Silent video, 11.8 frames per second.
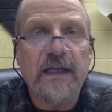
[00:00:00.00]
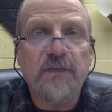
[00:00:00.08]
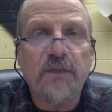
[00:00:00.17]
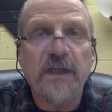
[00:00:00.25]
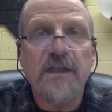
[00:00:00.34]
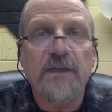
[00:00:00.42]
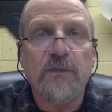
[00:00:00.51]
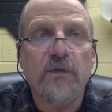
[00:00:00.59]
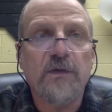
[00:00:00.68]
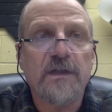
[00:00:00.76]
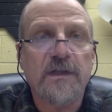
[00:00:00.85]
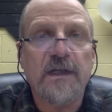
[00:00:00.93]
as
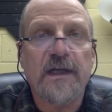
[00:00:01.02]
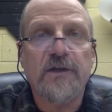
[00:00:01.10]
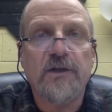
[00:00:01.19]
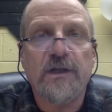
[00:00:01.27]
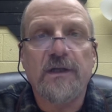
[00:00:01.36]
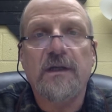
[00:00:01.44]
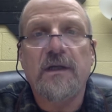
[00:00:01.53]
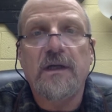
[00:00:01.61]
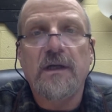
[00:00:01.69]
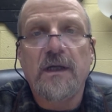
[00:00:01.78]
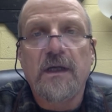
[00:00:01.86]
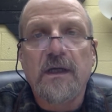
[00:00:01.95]
peaceable secession.
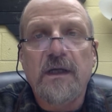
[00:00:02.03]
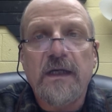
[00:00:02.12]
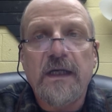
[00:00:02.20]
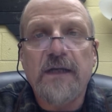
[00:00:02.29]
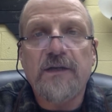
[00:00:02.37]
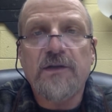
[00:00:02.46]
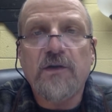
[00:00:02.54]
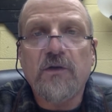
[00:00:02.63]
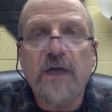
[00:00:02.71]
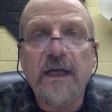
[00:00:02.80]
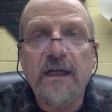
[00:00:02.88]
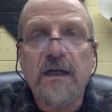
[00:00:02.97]
It is the
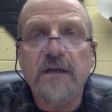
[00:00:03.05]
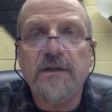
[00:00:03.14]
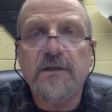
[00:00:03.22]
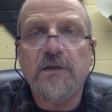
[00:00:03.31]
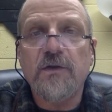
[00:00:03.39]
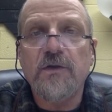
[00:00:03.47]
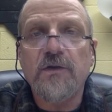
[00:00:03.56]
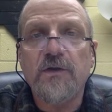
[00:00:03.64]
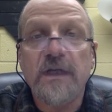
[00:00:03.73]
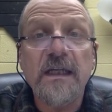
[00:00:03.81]
great Constitution